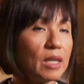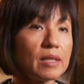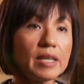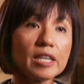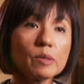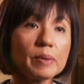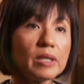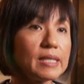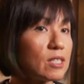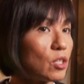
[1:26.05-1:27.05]
The expert
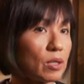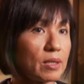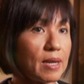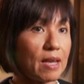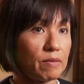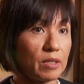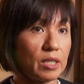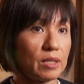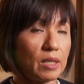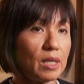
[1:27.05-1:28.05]
is not an
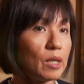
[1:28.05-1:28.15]
advocate,